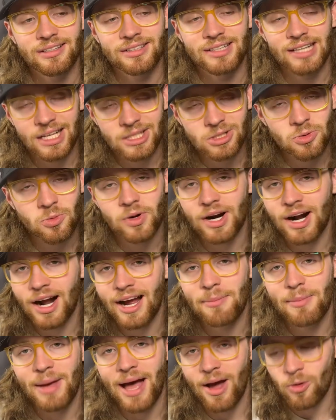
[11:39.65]
That's where
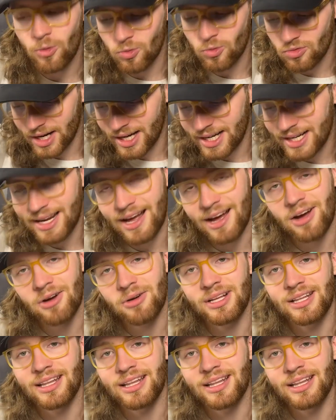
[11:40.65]
I'm at right now,